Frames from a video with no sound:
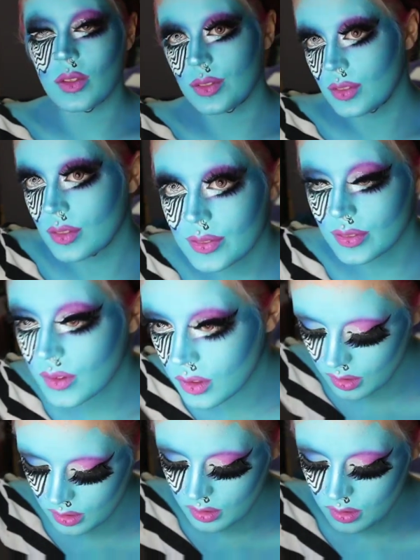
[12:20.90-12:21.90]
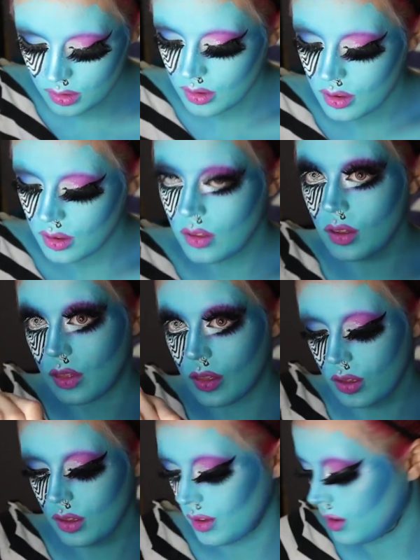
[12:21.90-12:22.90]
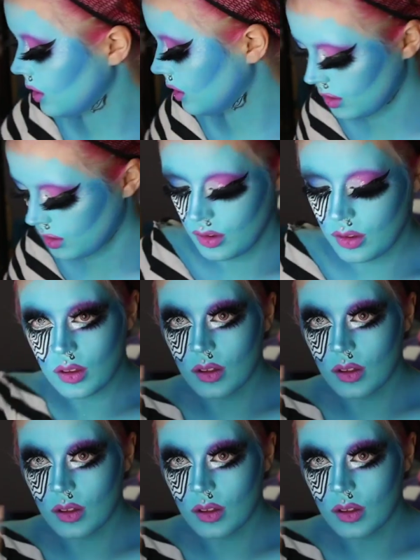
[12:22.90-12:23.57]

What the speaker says: lash. You know, something you can pick up at Ulta.